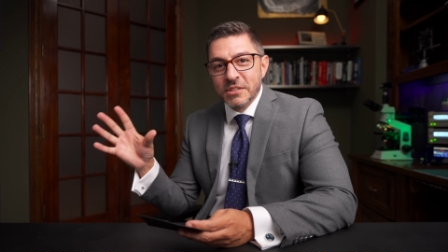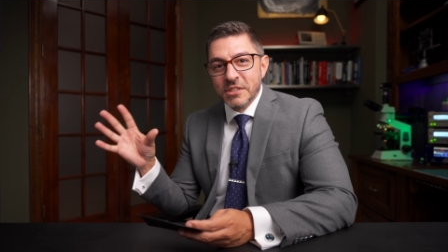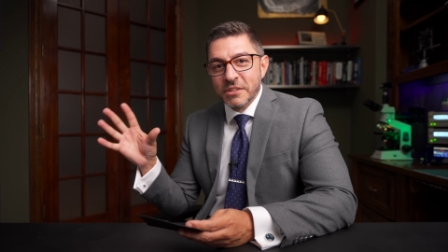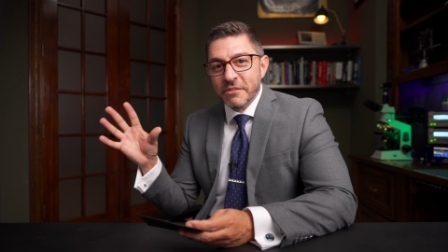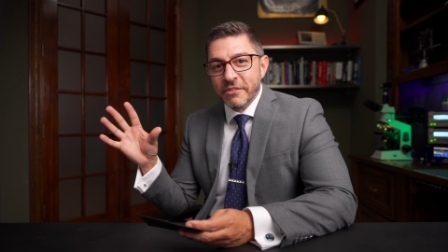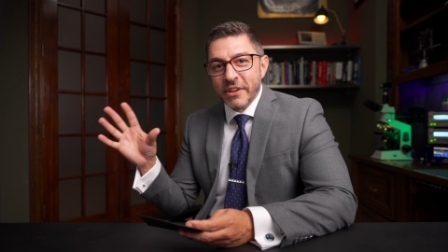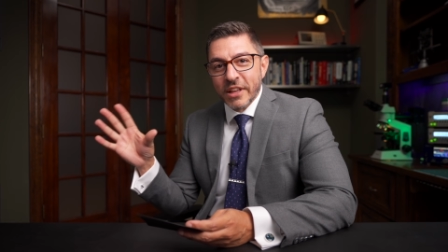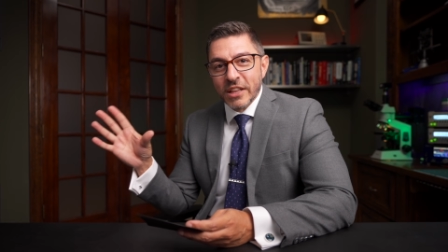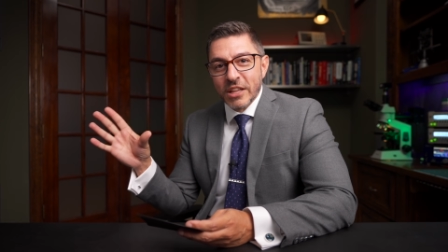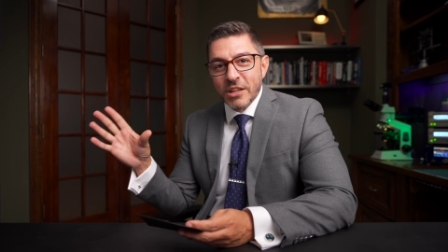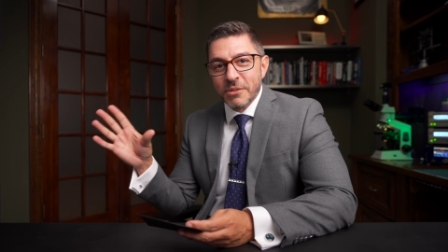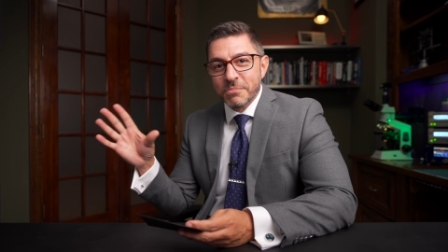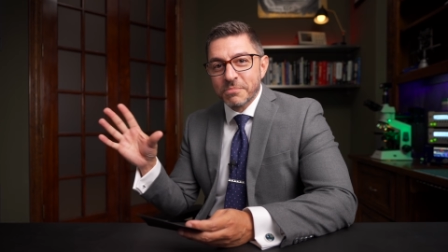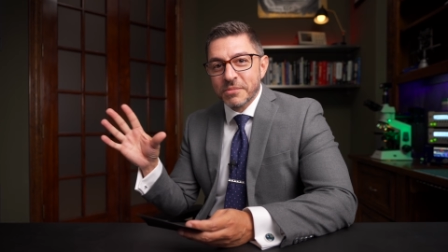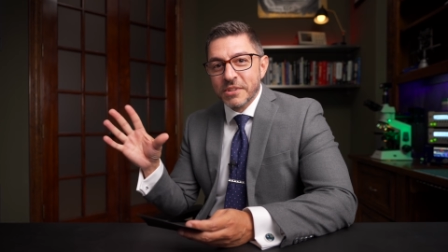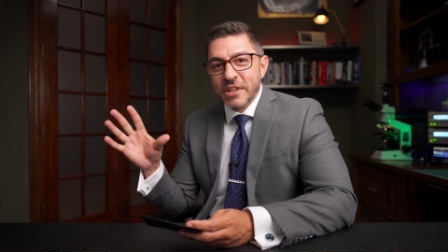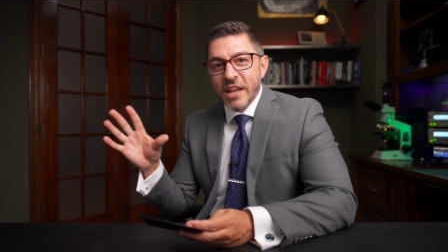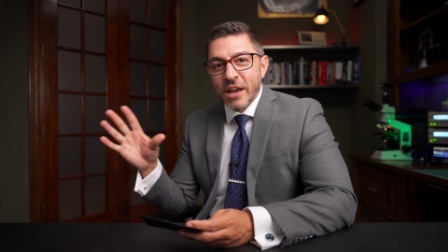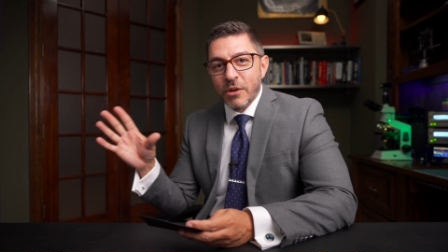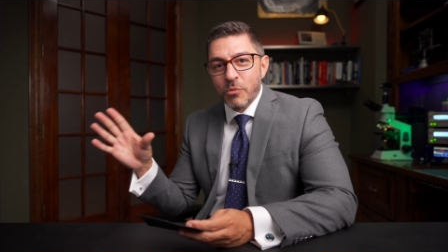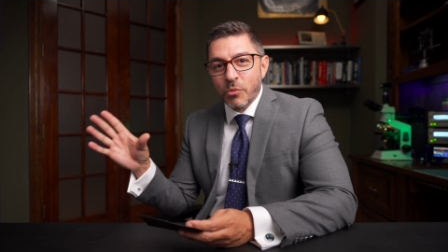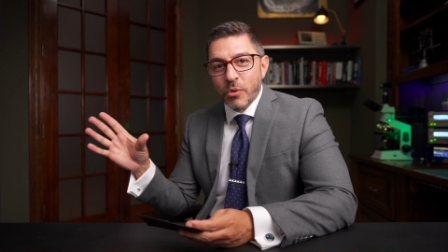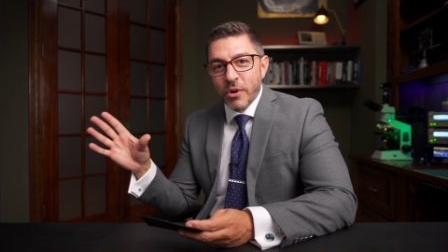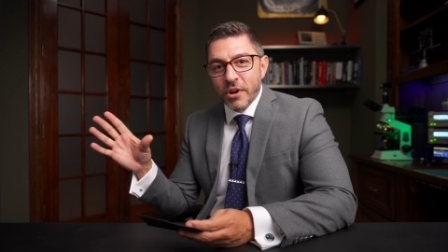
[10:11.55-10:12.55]
developed
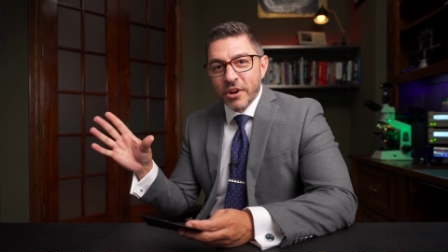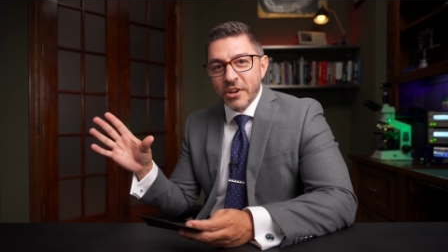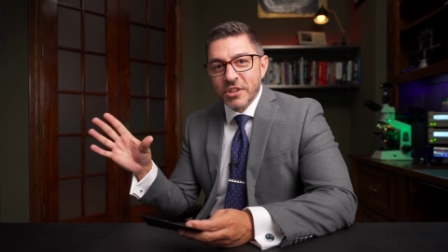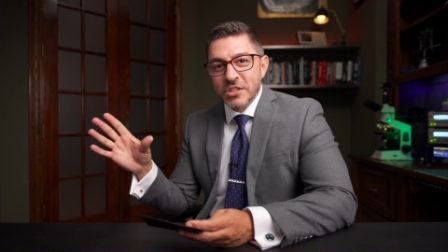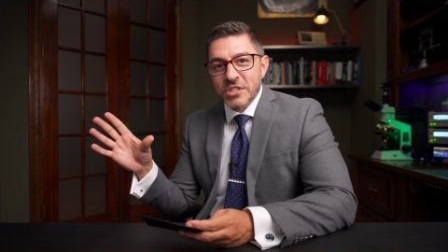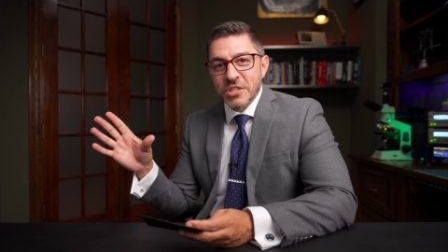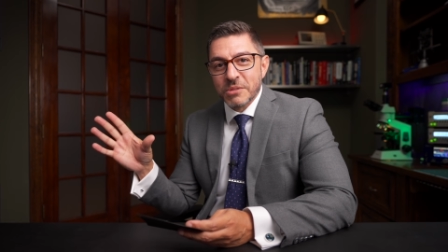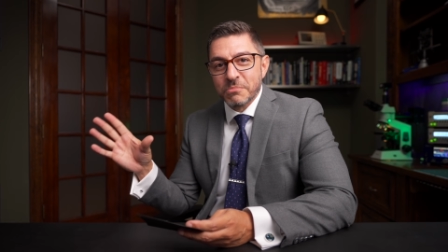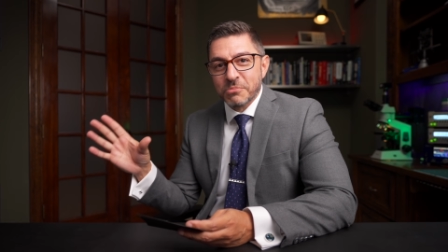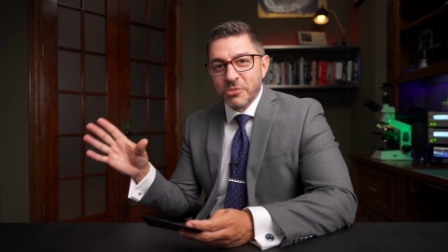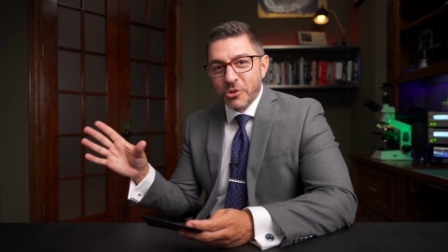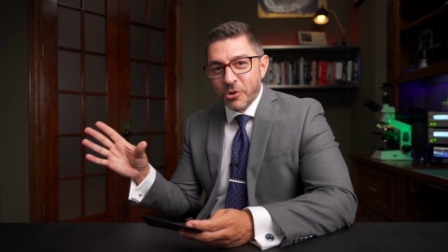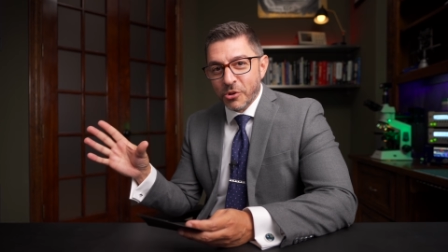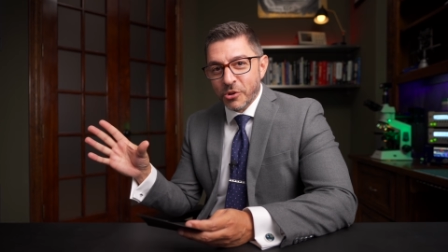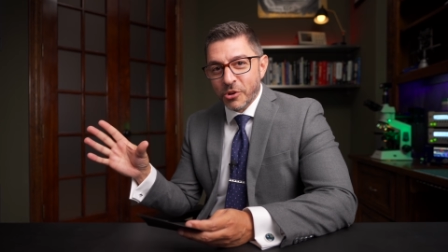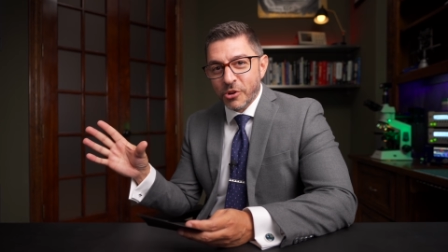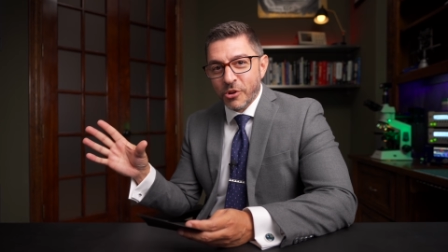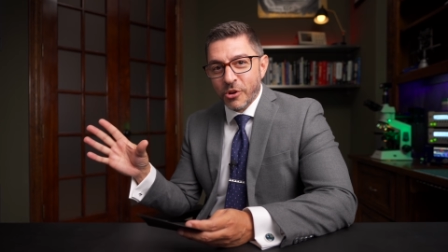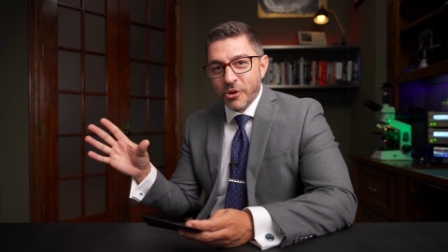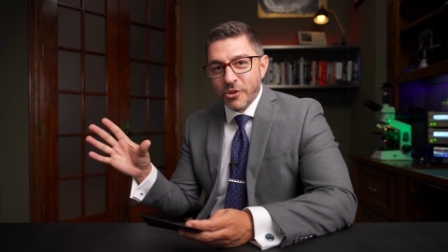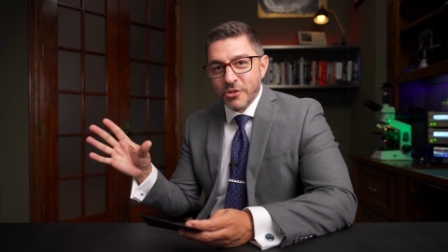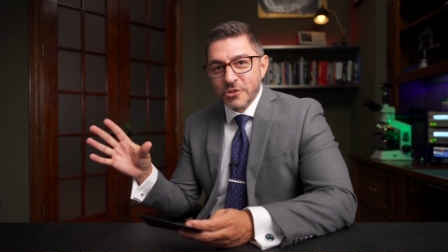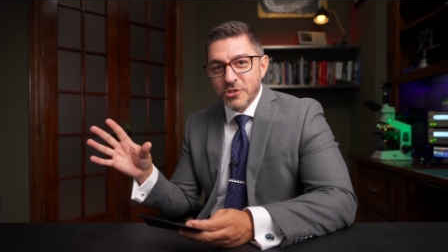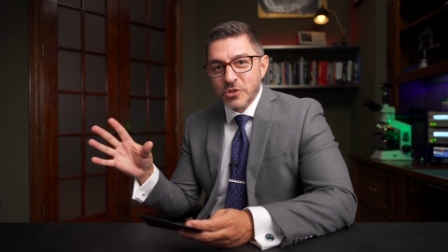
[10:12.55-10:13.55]
networks and
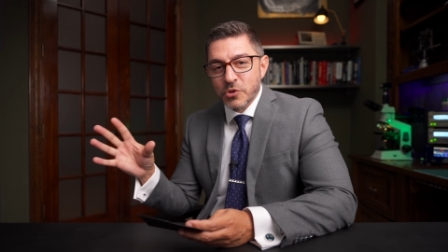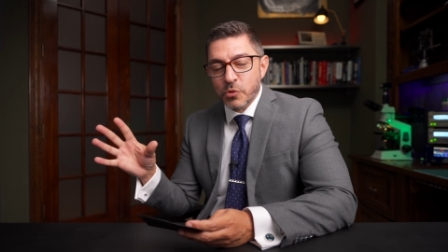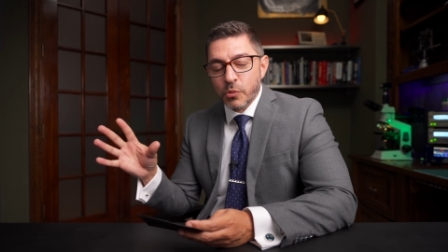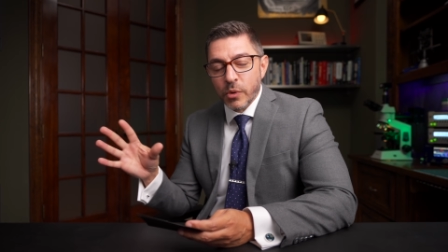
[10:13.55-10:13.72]
protocols